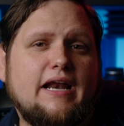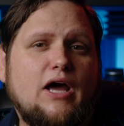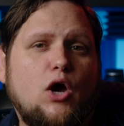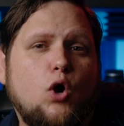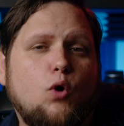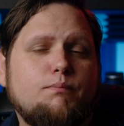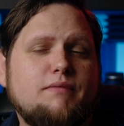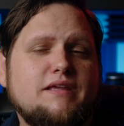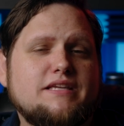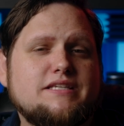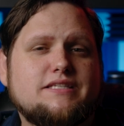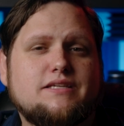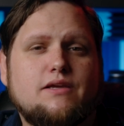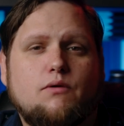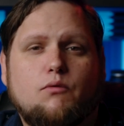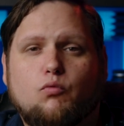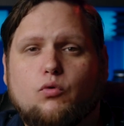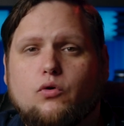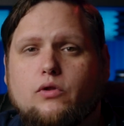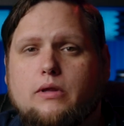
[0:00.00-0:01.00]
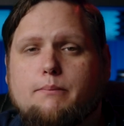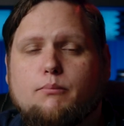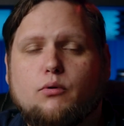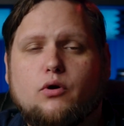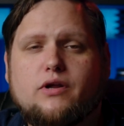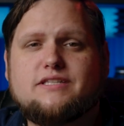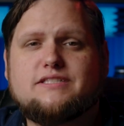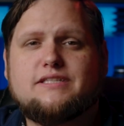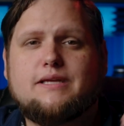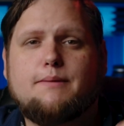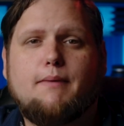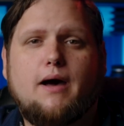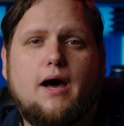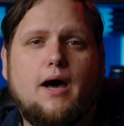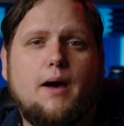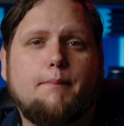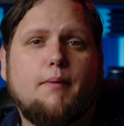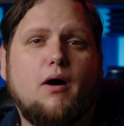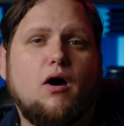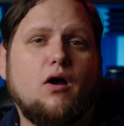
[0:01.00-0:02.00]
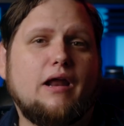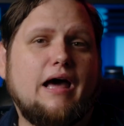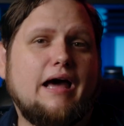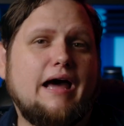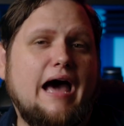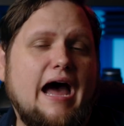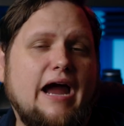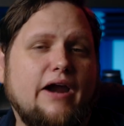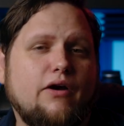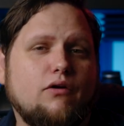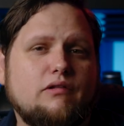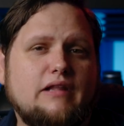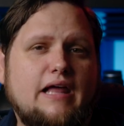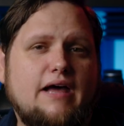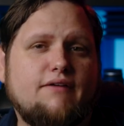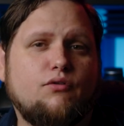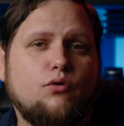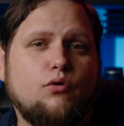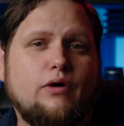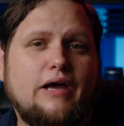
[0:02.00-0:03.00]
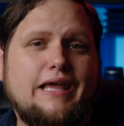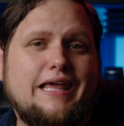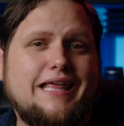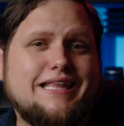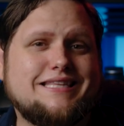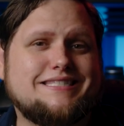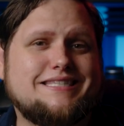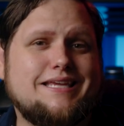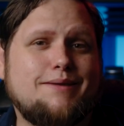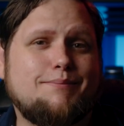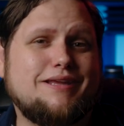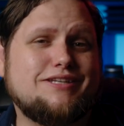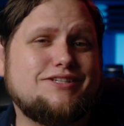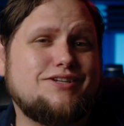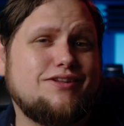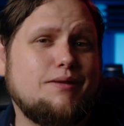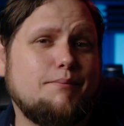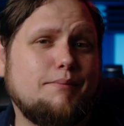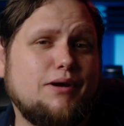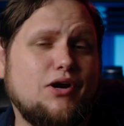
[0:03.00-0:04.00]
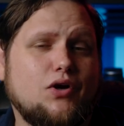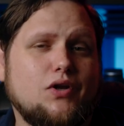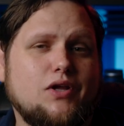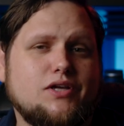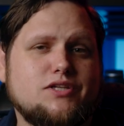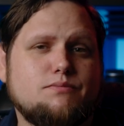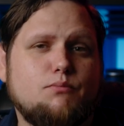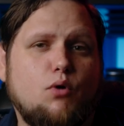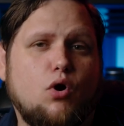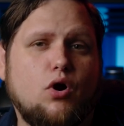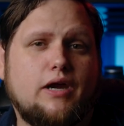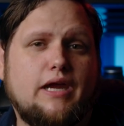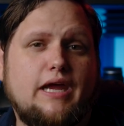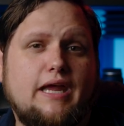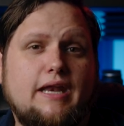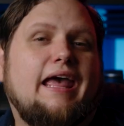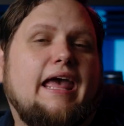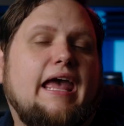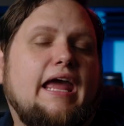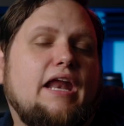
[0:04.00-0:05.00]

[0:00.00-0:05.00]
I hope this really brings them up on a higher level and gets them into the mirrorless market.